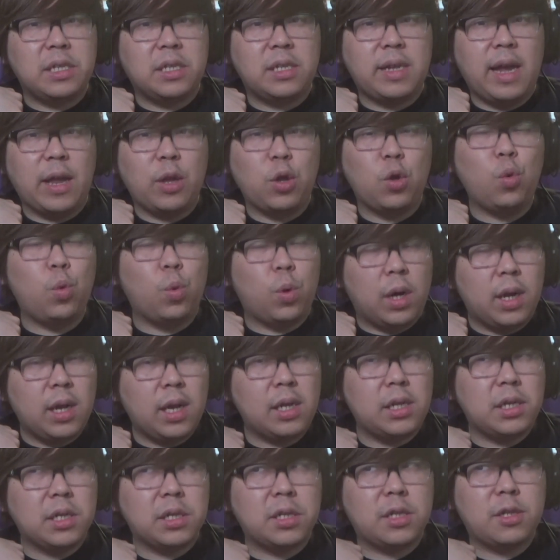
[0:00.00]
and you want to
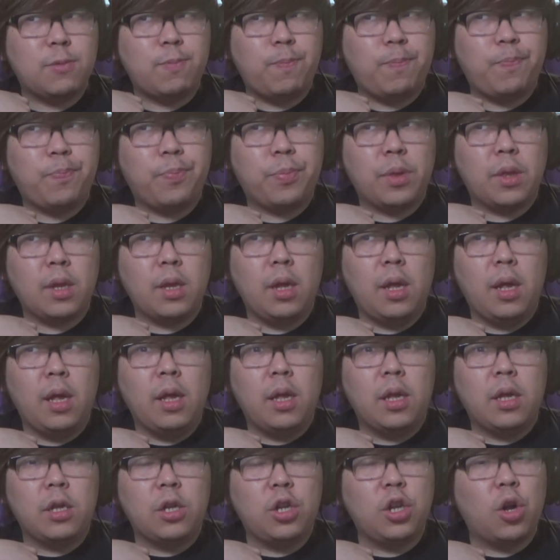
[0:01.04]
just
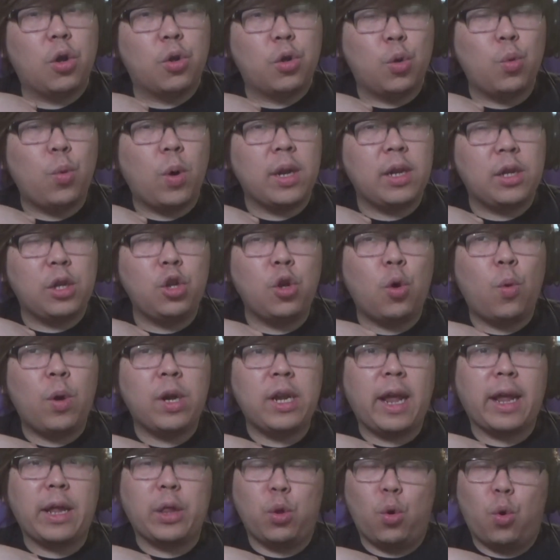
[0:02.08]
you don't want
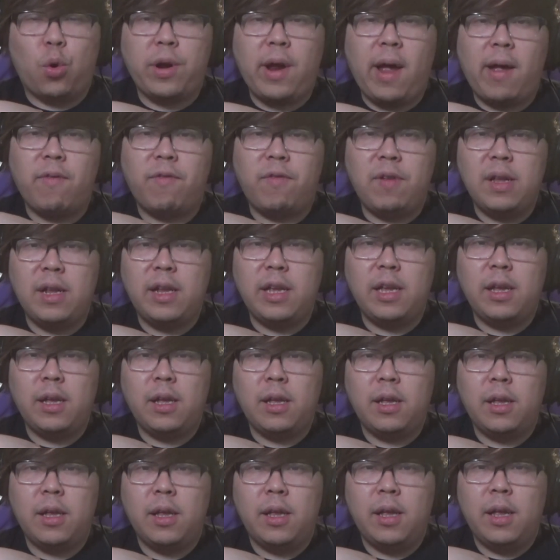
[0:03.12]
to ignore that feeling,
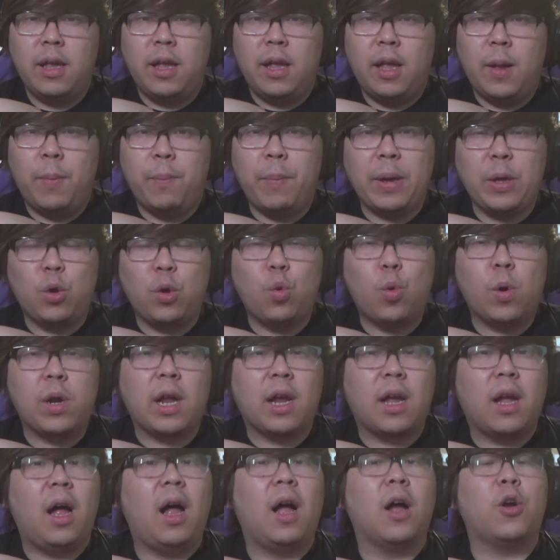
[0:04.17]
but you want
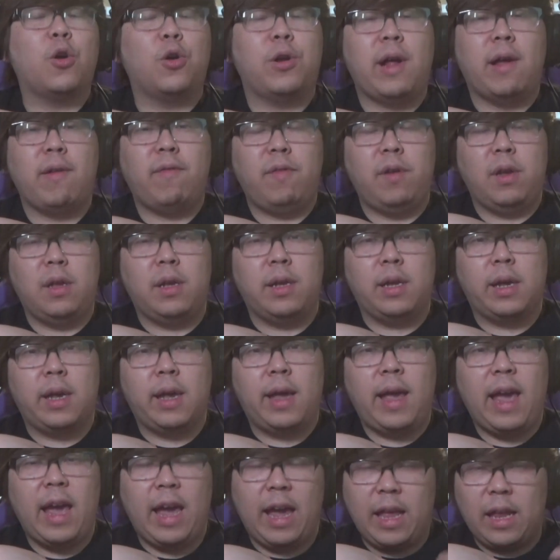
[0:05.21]
to conquer that feeling.
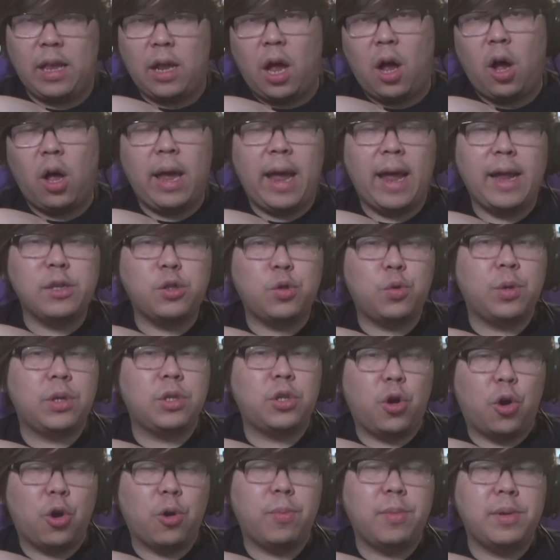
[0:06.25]
And entering
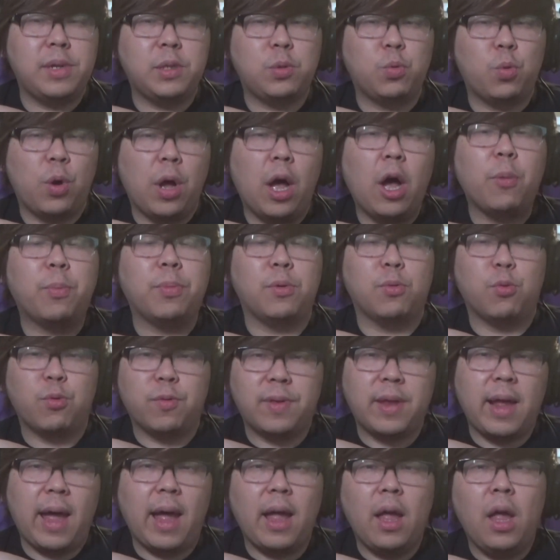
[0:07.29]
tournaments will help you
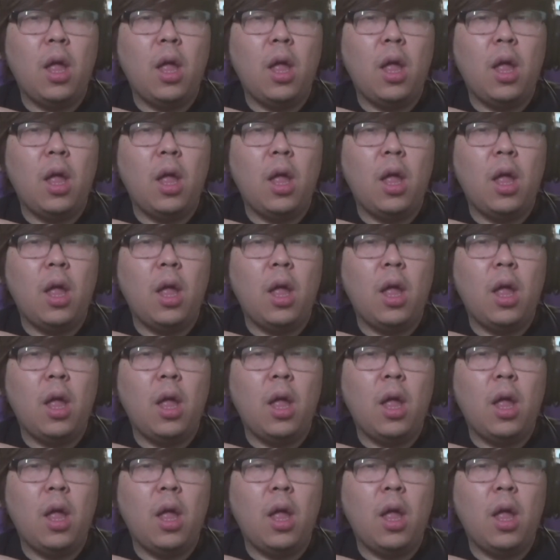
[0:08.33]
with that.